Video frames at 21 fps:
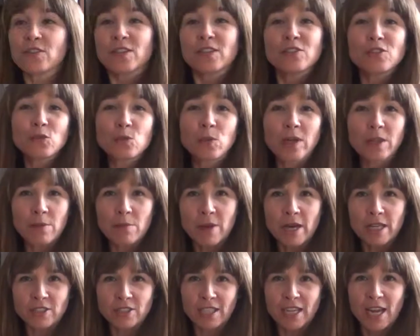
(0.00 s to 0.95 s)
So this is where the
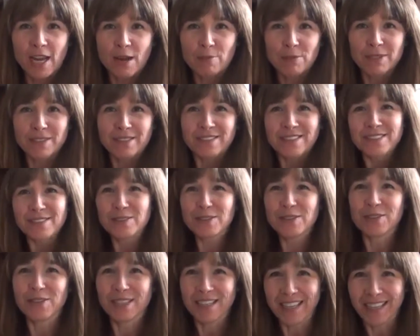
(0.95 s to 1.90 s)
magic happens.
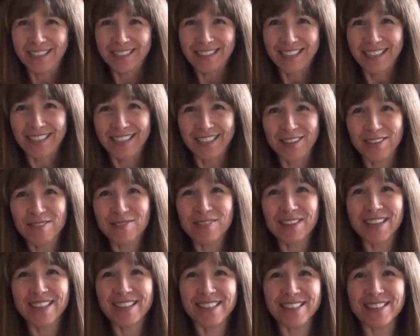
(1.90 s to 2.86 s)
You can edit that out,
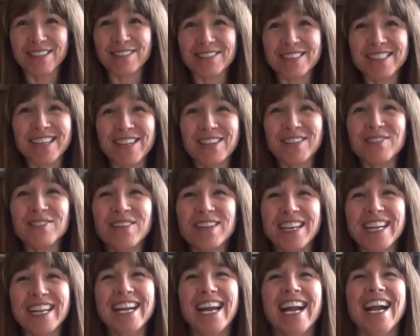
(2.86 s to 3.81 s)
but I thought that was kind of
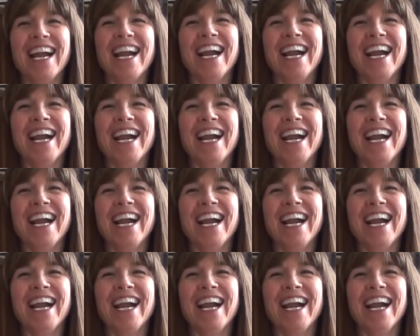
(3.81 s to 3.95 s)
funny.